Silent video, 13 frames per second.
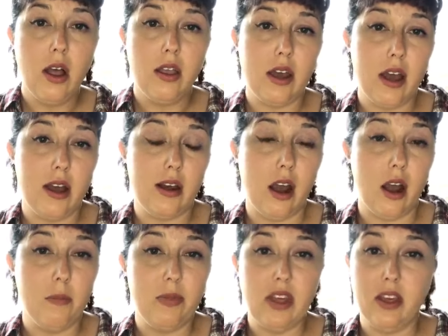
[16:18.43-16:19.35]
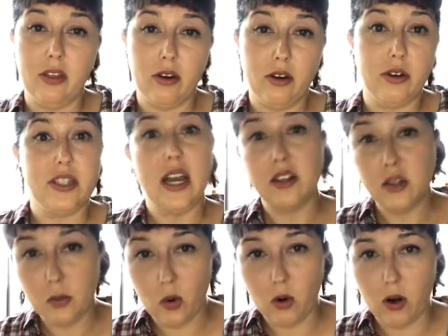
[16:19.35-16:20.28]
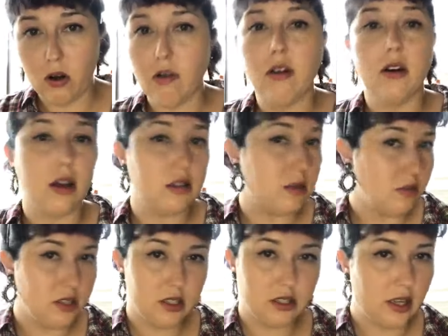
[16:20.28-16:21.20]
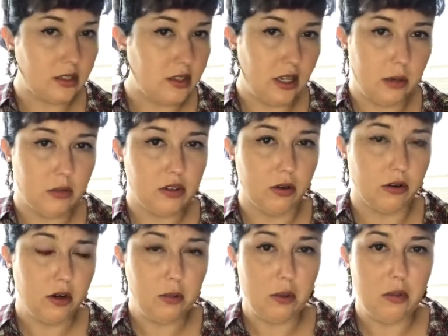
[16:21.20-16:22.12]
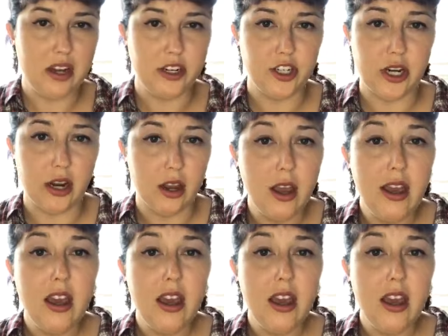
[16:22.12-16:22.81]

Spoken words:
that either your tech support or your customer success team is going to be managing.